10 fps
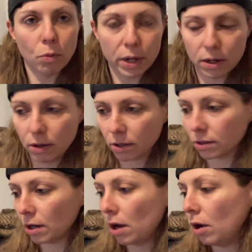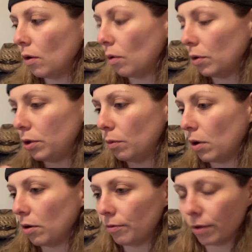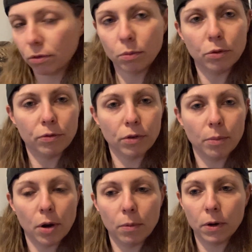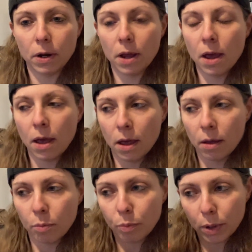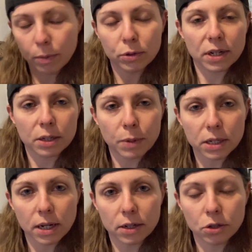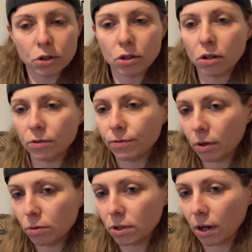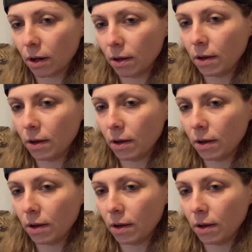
weakness or you are vulnerable for a moment, people's expectations start to falter.